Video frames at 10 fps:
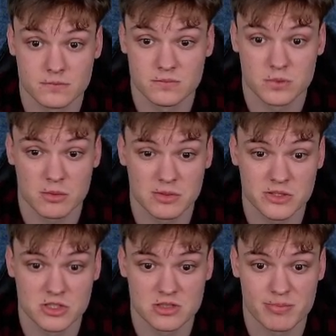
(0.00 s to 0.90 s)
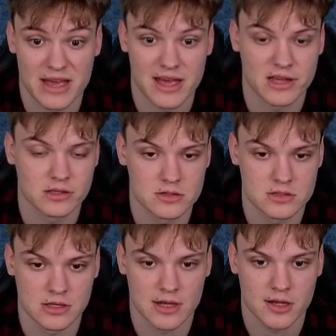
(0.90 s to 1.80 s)
probably just bad, because
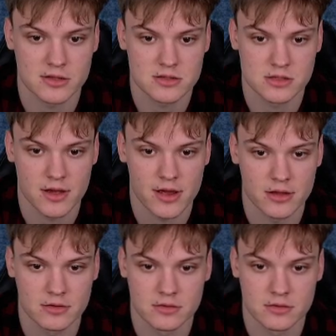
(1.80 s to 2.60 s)
in hindsight,